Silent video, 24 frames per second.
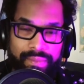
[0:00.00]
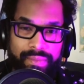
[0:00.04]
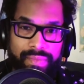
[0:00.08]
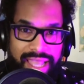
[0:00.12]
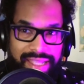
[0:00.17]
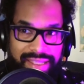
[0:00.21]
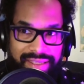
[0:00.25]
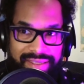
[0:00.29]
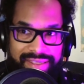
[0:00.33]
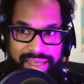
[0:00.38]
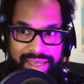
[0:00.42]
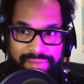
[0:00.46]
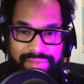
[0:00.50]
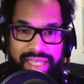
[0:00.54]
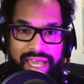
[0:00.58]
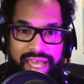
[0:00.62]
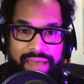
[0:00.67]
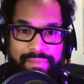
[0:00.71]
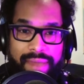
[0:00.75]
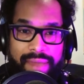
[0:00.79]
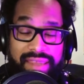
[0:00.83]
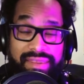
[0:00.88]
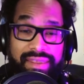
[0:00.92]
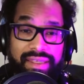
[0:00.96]
At the same
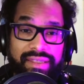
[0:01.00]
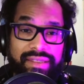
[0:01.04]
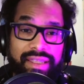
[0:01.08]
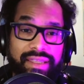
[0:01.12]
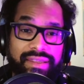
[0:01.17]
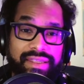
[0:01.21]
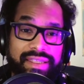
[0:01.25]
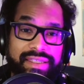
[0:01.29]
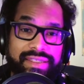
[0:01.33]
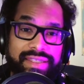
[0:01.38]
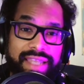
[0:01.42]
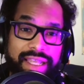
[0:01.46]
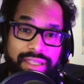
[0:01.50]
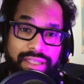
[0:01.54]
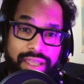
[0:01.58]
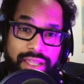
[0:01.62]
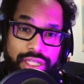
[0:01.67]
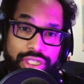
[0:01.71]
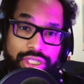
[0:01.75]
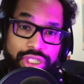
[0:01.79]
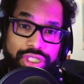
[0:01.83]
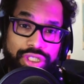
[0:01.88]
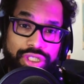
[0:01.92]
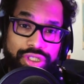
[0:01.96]
time, I think that these
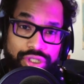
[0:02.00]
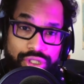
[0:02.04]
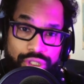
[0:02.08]
technologies